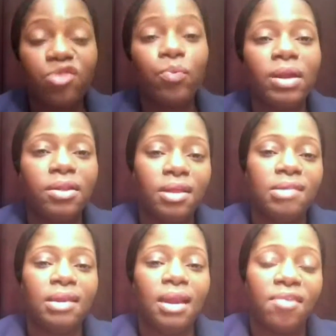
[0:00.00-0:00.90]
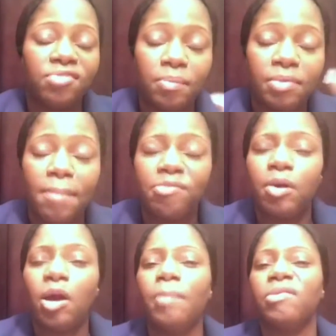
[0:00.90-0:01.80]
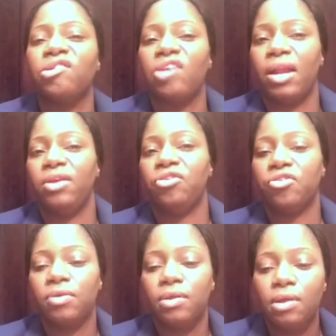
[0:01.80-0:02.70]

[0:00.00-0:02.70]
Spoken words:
when things in life sometimes becomes a challenge.